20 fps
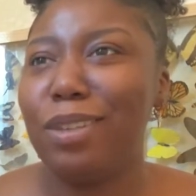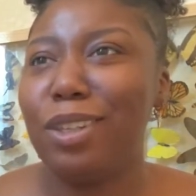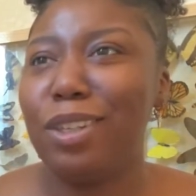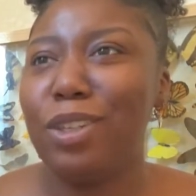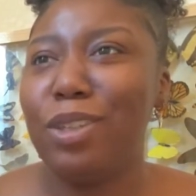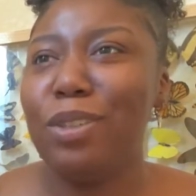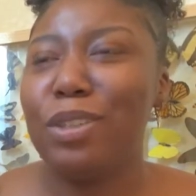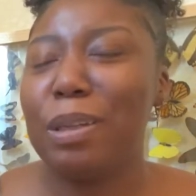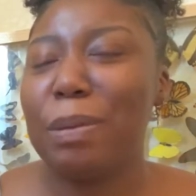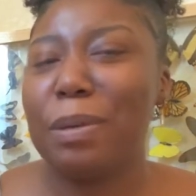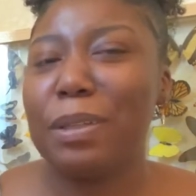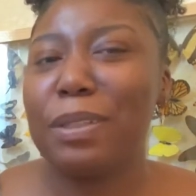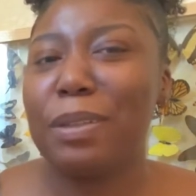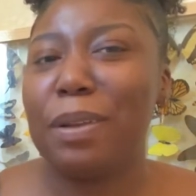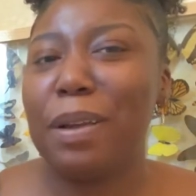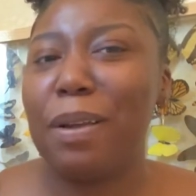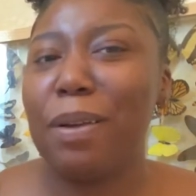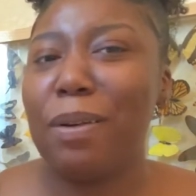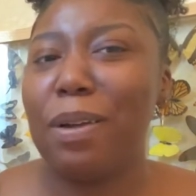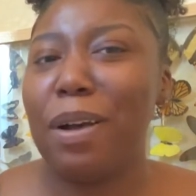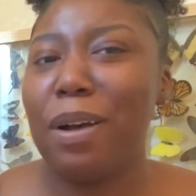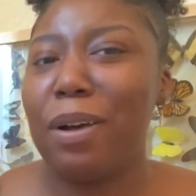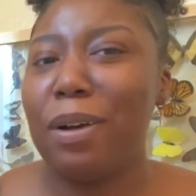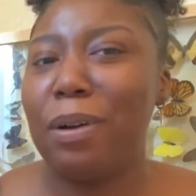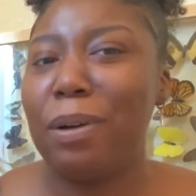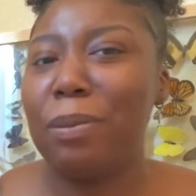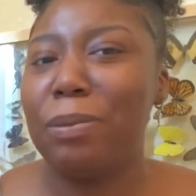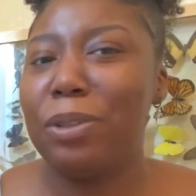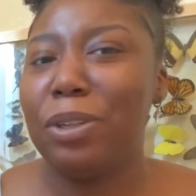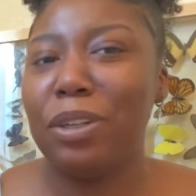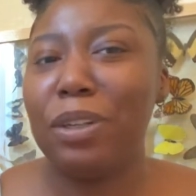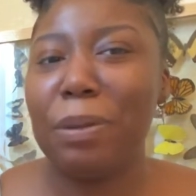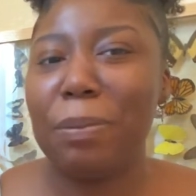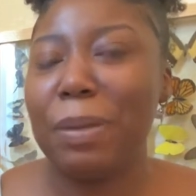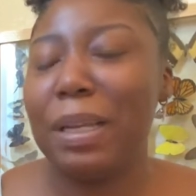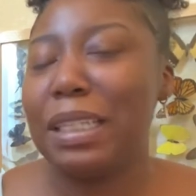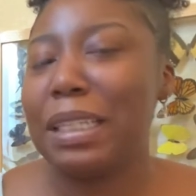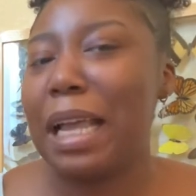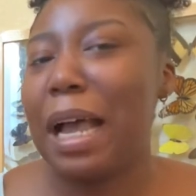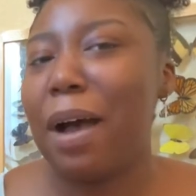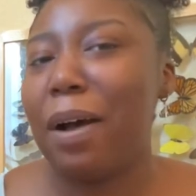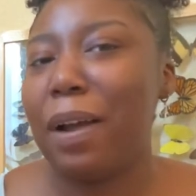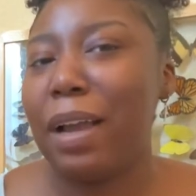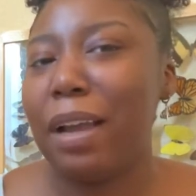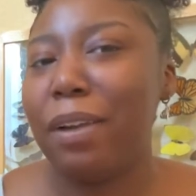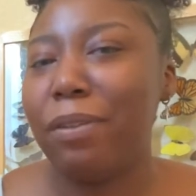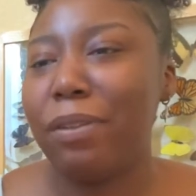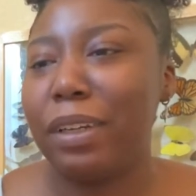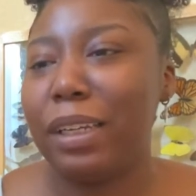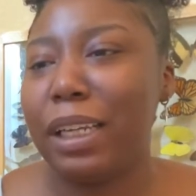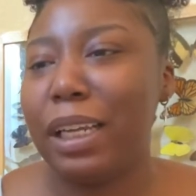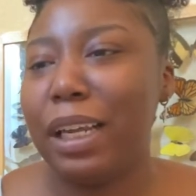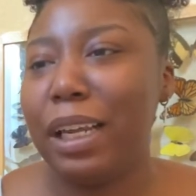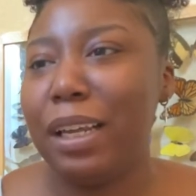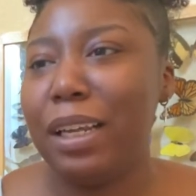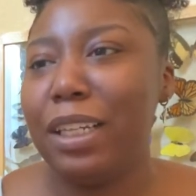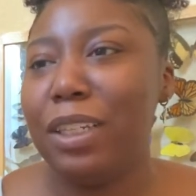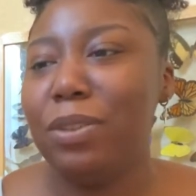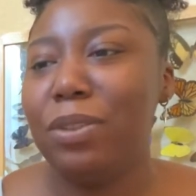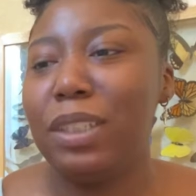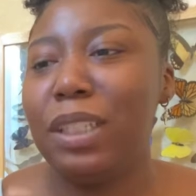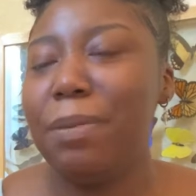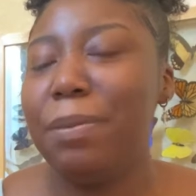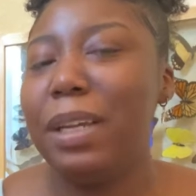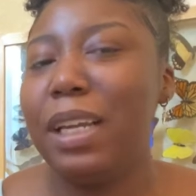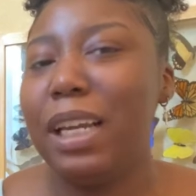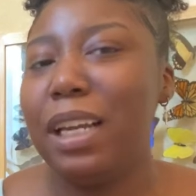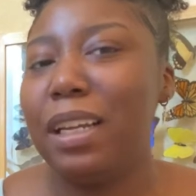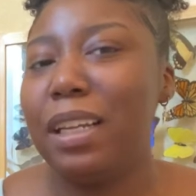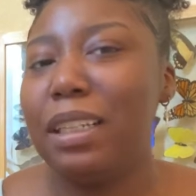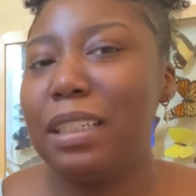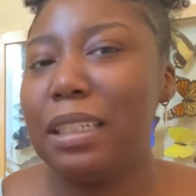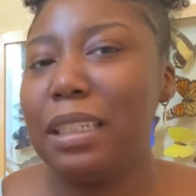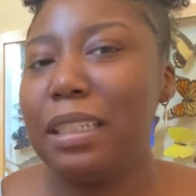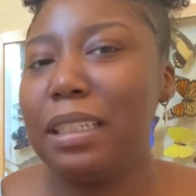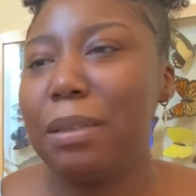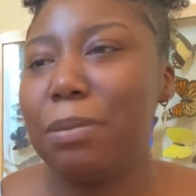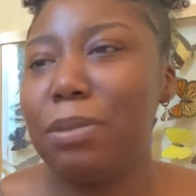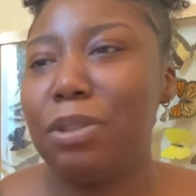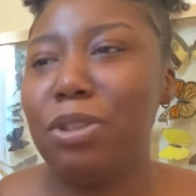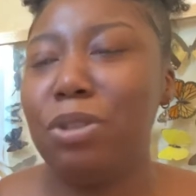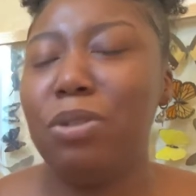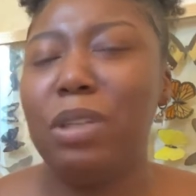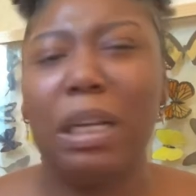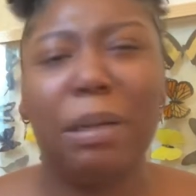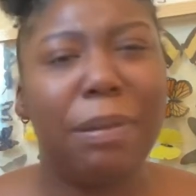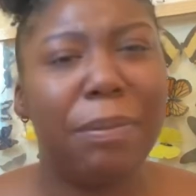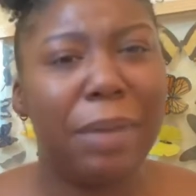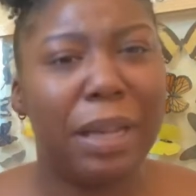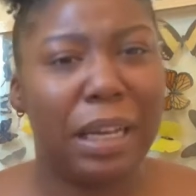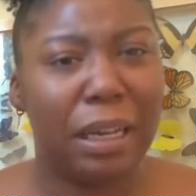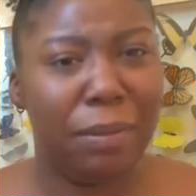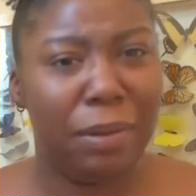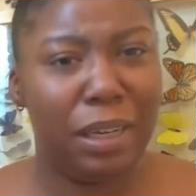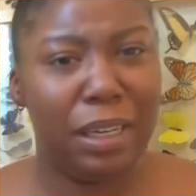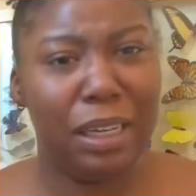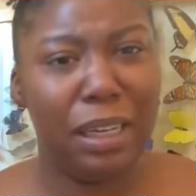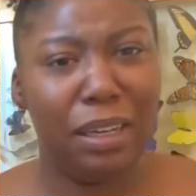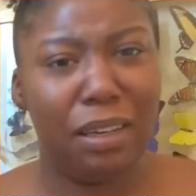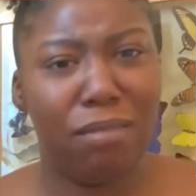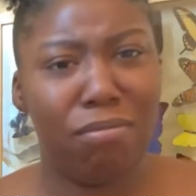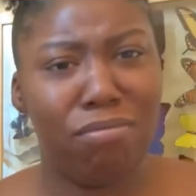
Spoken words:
you told some, you're the best I'll ever get. You see me getting attention, but you coming back to me?